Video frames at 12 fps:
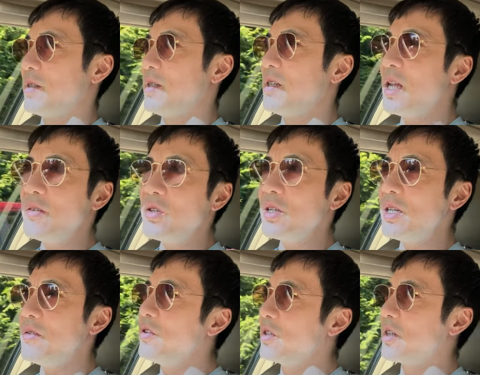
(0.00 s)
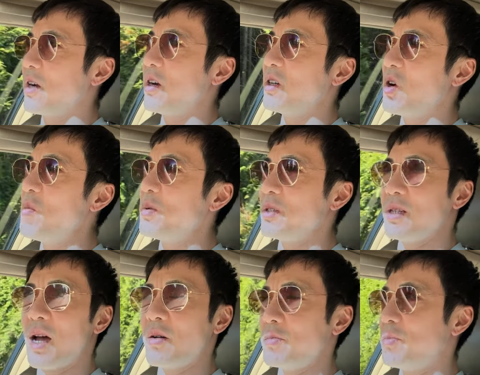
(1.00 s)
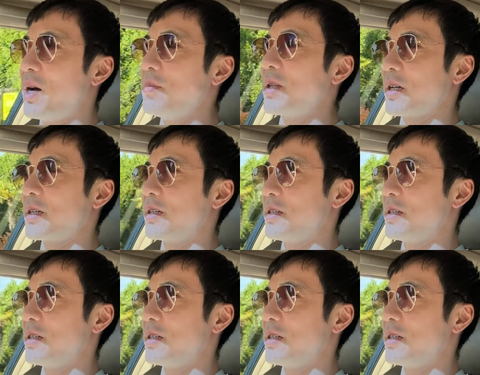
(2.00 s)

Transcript: Never leave your guard open out in public